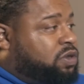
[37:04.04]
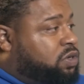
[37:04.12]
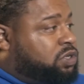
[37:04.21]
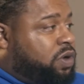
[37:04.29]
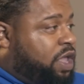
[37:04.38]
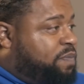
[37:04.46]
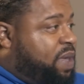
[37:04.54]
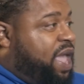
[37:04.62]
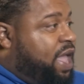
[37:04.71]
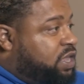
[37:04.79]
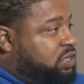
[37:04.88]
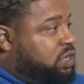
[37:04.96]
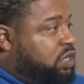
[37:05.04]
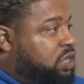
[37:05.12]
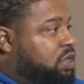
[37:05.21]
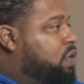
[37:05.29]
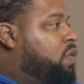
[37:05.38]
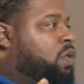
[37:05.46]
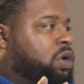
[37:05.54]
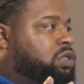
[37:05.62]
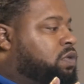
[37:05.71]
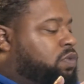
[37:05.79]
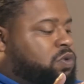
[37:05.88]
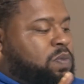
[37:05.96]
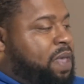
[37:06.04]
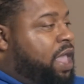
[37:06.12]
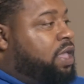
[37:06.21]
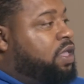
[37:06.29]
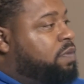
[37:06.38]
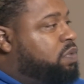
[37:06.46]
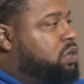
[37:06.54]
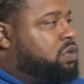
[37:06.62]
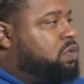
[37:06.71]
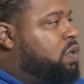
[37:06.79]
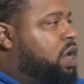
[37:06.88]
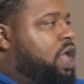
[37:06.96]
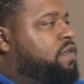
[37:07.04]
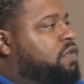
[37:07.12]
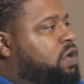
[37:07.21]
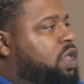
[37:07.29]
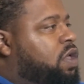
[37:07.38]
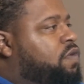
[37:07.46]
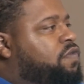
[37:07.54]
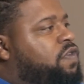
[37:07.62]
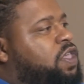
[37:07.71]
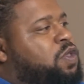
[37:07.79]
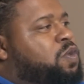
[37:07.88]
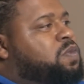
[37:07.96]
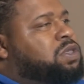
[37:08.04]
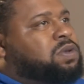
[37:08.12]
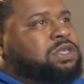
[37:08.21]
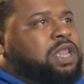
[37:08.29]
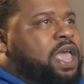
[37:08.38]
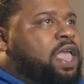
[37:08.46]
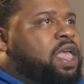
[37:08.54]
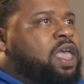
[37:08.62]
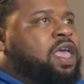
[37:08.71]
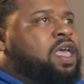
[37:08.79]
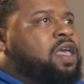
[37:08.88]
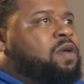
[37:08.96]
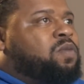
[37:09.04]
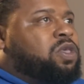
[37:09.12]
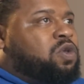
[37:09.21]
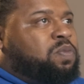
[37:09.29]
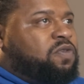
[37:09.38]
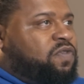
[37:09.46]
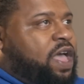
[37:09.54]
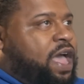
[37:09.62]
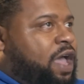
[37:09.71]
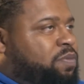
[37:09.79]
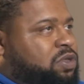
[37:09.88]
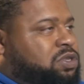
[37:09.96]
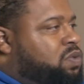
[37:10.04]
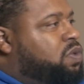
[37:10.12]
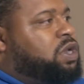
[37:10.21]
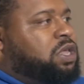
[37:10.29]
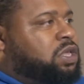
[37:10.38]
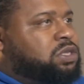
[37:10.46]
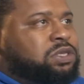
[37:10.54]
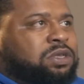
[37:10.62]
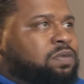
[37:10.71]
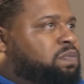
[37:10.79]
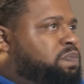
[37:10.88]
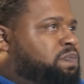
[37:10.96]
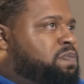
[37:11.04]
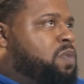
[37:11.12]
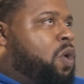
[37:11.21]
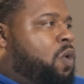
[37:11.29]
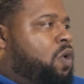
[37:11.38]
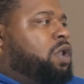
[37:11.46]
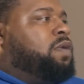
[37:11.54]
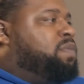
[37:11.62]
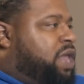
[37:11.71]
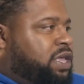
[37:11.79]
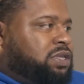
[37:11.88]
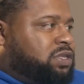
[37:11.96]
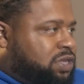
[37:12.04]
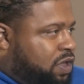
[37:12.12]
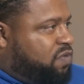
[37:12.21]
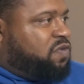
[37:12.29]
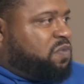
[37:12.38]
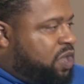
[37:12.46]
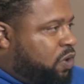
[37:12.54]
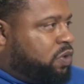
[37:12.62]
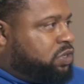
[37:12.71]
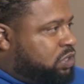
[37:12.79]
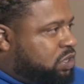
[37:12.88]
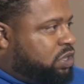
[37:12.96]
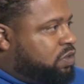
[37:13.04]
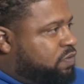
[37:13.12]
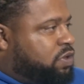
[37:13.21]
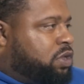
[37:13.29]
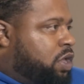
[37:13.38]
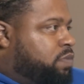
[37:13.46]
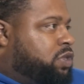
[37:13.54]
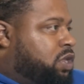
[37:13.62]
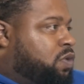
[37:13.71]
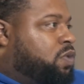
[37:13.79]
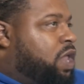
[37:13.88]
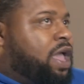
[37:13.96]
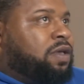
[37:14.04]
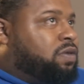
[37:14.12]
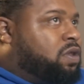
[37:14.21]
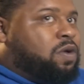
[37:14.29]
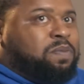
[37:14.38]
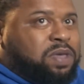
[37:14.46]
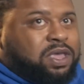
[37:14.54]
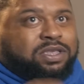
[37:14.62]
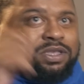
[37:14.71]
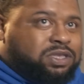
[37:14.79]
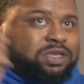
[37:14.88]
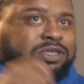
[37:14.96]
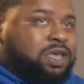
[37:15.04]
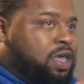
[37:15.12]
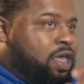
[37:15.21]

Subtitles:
or show their passion or to do makeup or do whatever in your film. So it's like, when you provide opportunities, all the blessings come from those, come to you. Like, businesses